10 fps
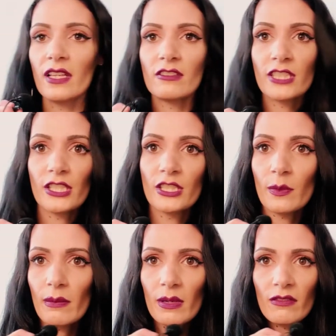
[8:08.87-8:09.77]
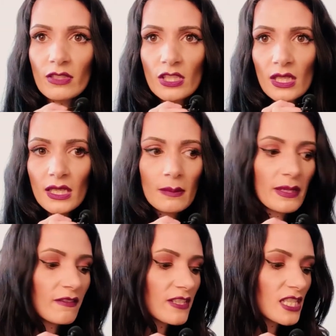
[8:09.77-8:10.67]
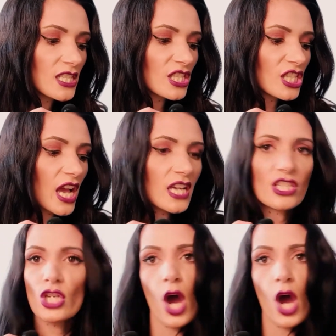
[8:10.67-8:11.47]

further ado, should we move on to a little bit of a skirt